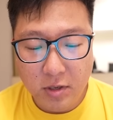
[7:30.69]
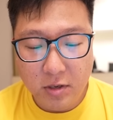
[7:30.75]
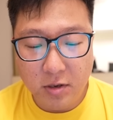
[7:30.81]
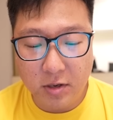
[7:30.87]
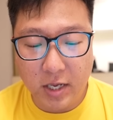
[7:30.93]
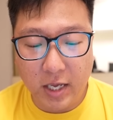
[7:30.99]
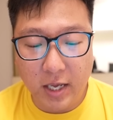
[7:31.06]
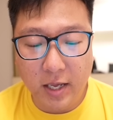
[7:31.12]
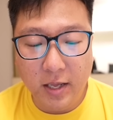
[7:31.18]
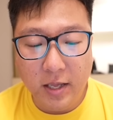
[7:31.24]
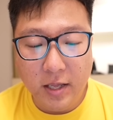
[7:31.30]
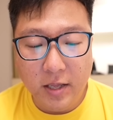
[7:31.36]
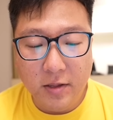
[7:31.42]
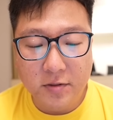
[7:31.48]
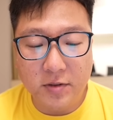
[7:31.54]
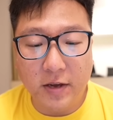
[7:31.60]
Okay,
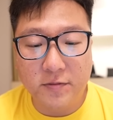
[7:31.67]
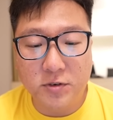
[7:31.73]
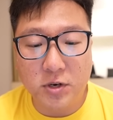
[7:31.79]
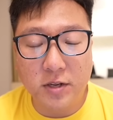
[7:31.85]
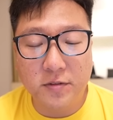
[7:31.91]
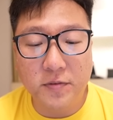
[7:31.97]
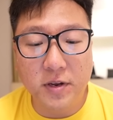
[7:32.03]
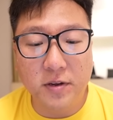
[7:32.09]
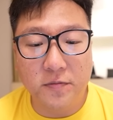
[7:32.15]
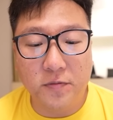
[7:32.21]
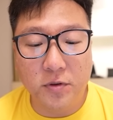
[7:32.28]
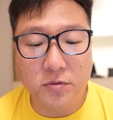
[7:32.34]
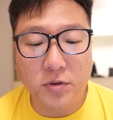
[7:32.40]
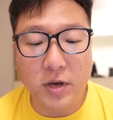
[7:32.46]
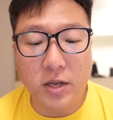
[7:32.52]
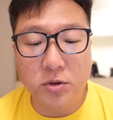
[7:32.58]
so I've transferred a
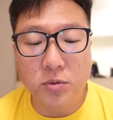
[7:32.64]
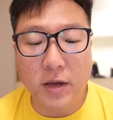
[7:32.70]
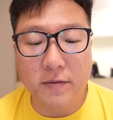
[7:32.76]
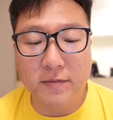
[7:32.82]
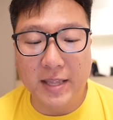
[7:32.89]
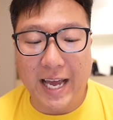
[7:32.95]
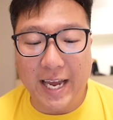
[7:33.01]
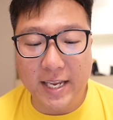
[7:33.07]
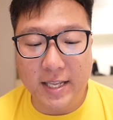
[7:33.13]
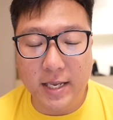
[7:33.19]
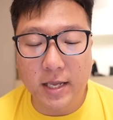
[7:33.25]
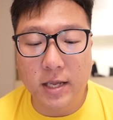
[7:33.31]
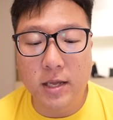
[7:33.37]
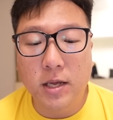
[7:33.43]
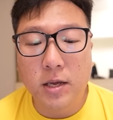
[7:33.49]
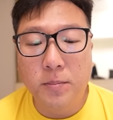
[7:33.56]
few, so I do have
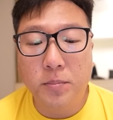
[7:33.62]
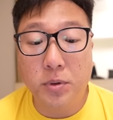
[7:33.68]
90